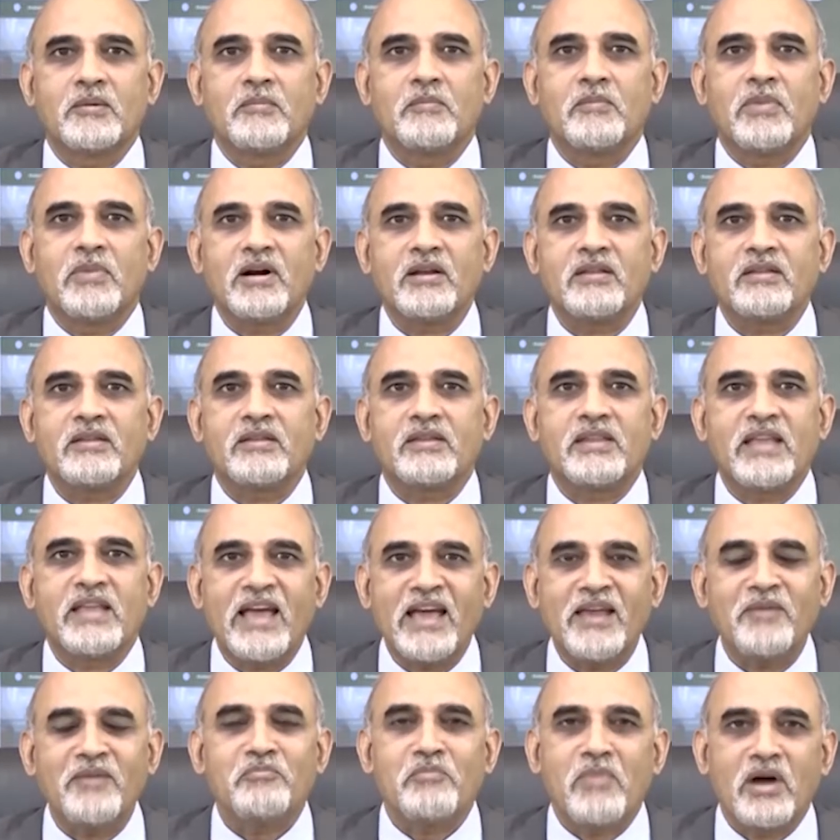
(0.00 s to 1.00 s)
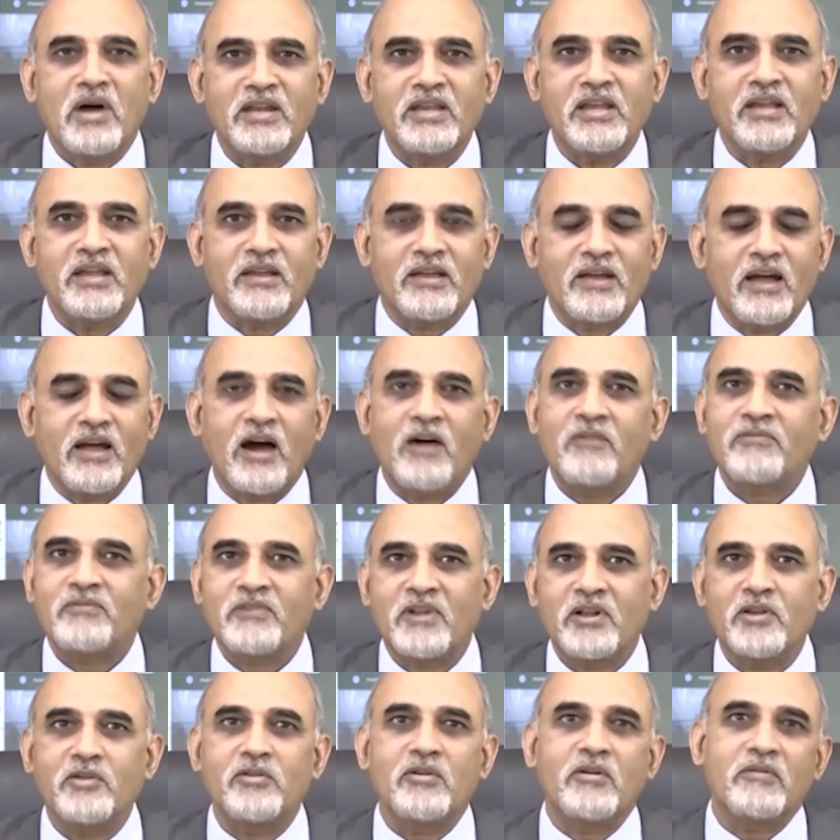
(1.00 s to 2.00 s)
But their money,
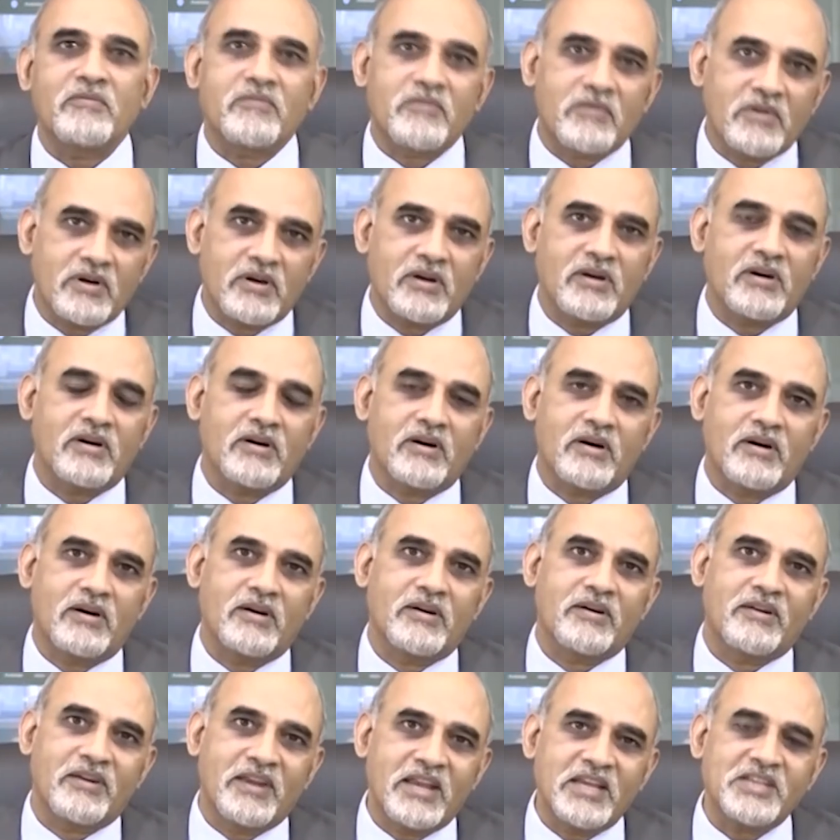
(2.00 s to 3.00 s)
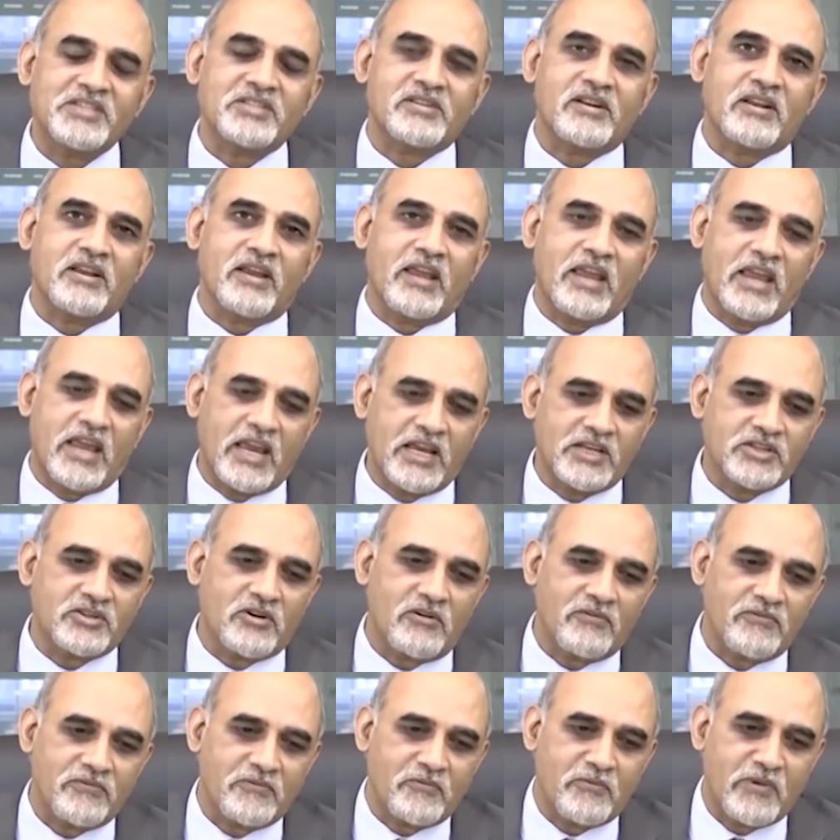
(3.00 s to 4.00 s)
after you have reached an age
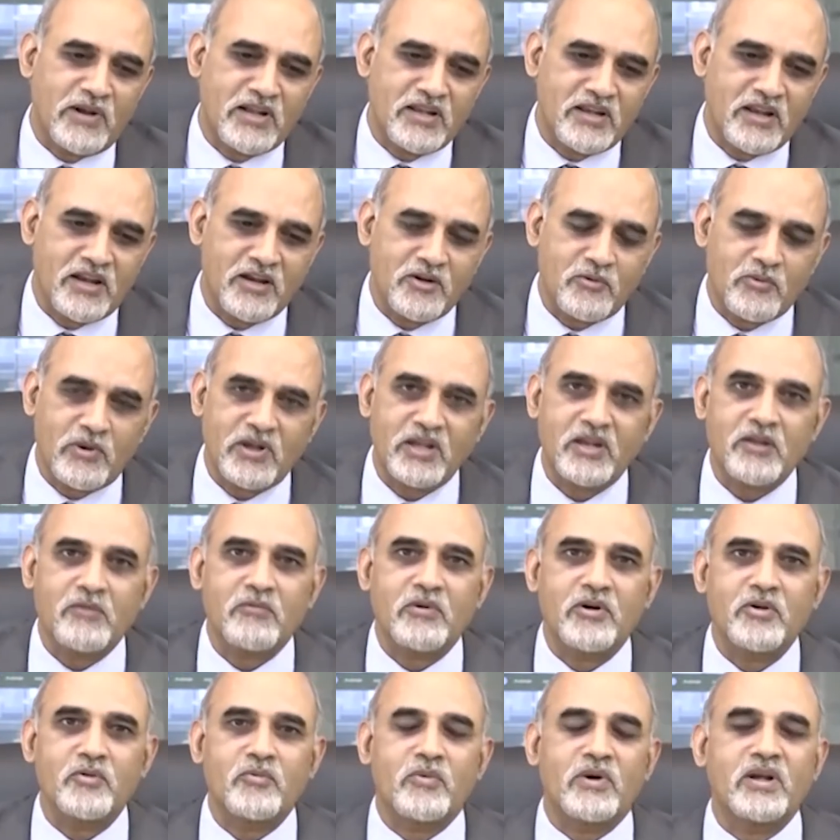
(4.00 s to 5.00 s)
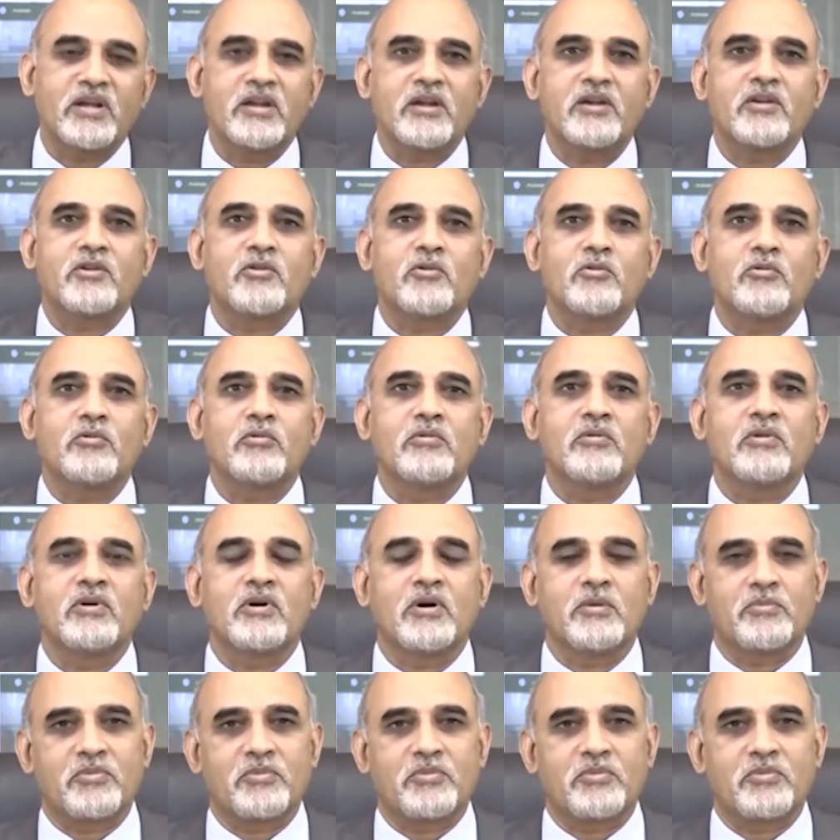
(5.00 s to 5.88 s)
of 20, 21, 22, a